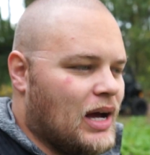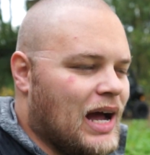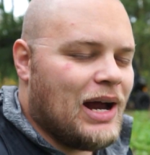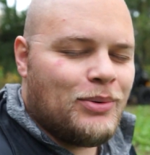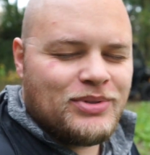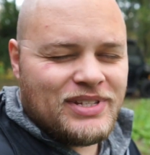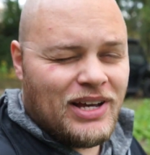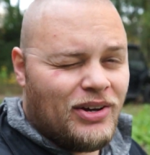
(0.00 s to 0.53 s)

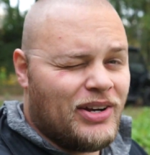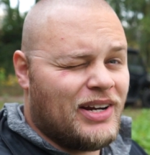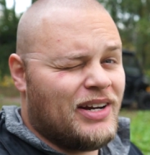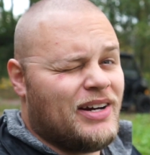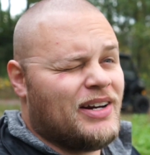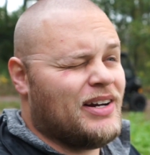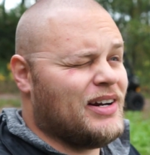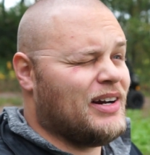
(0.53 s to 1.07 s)

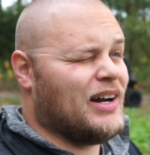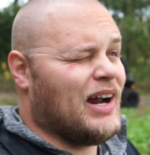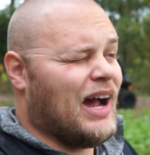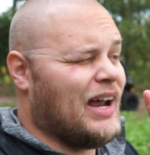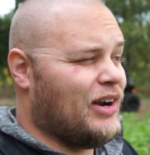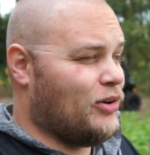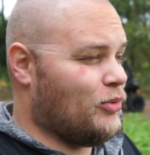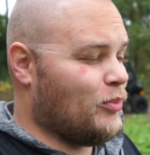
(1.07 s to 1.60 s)

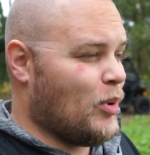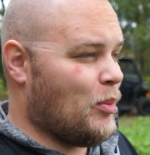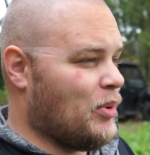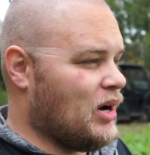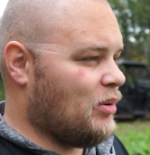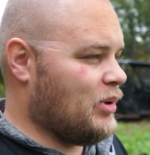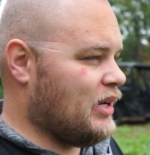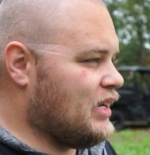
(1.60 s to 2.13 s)
I don't
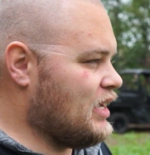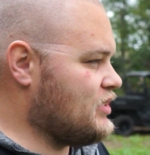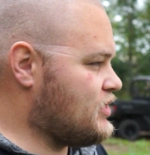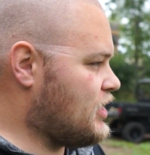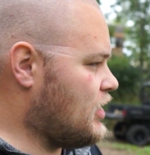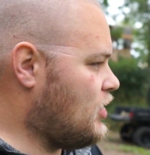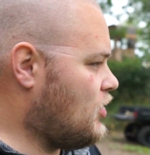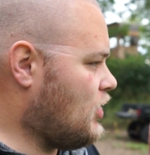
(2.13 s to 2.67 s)
remember how many days
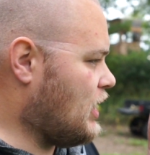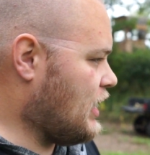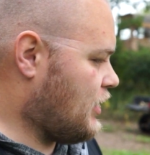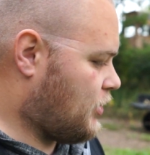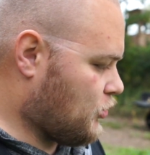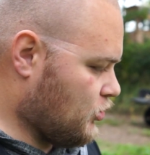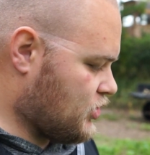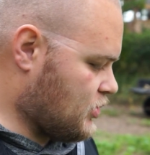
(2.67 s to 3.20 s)
ago, I
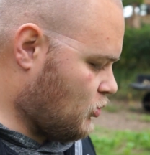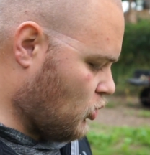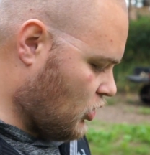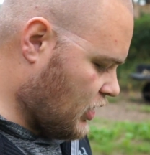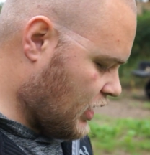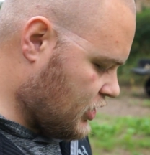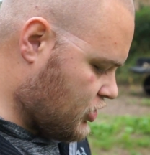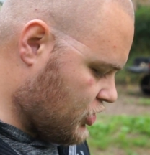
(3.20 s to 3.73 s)
threw some
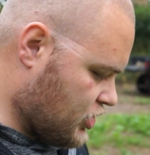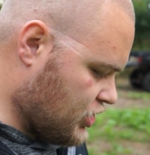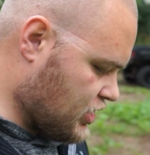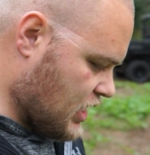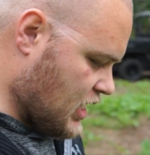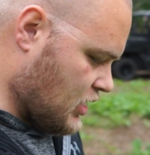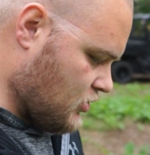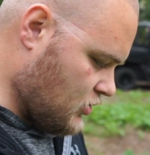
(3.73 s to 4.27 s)
more nitrogen
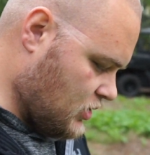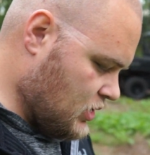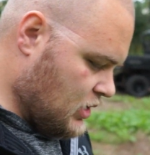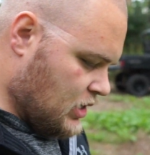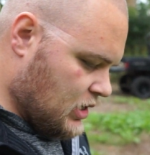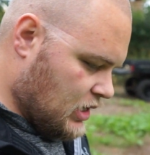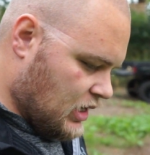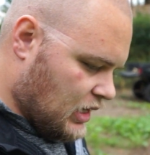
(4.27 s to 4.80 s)
down
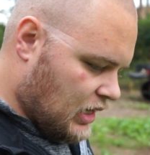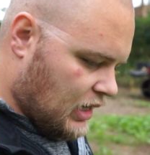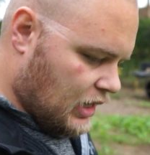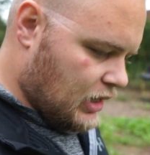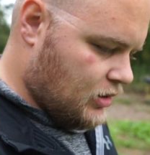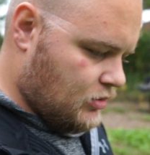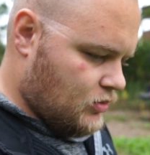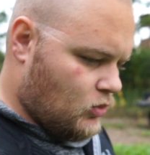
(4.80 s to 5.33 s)

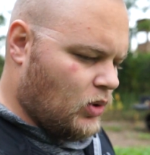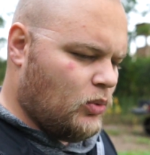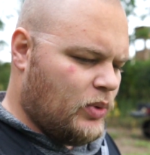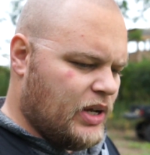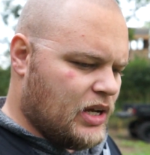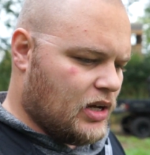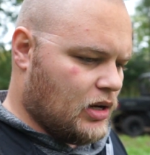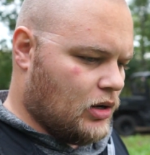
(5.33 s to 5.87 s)
1
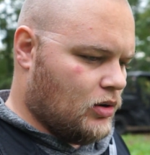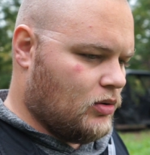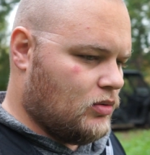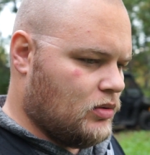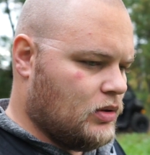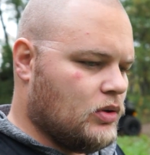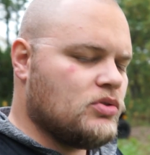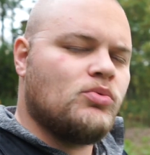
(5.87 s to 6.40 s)
week ago.
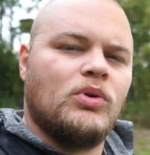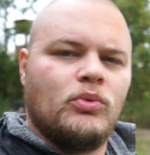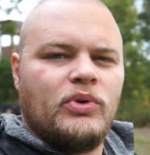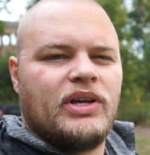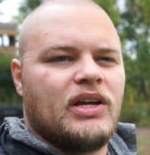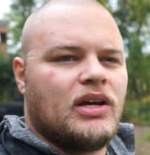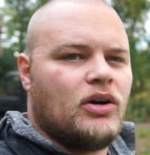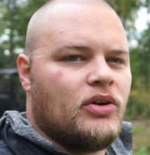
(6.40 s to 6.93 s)
It was 1
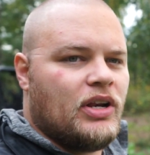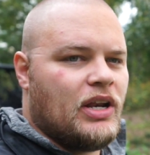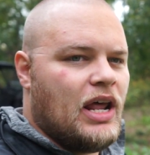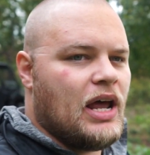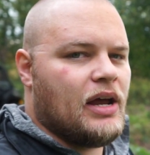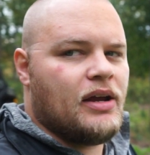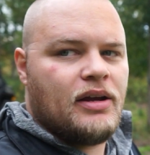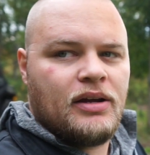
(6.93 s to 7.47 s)
week ago
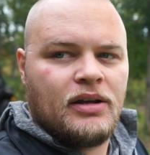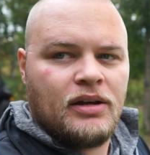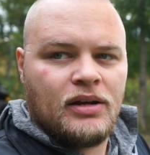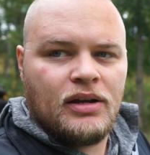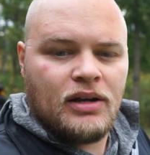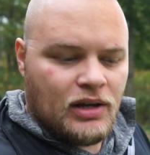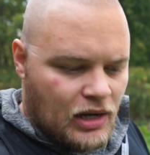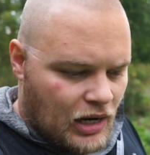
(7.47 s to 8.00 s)
today.
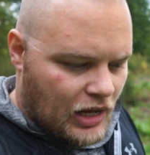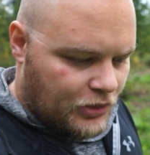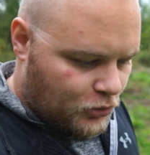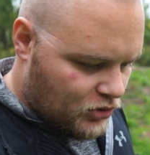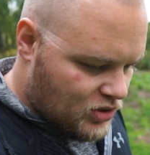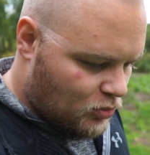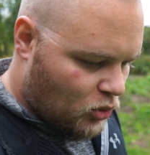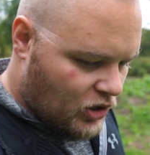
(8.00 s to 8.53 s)
I
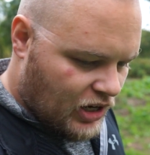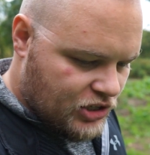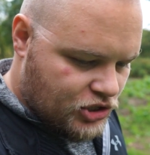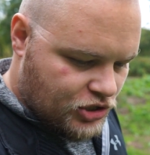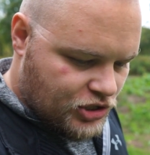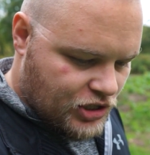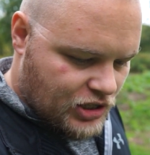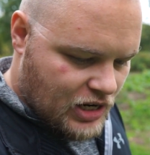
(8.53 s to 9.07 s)
threw some more
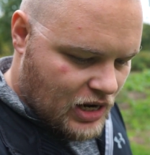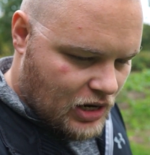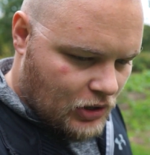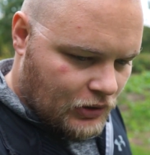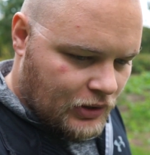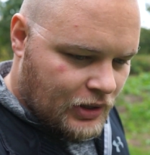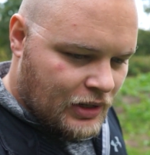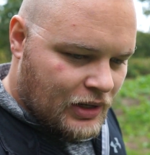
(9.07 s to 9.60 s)
nitrogen down.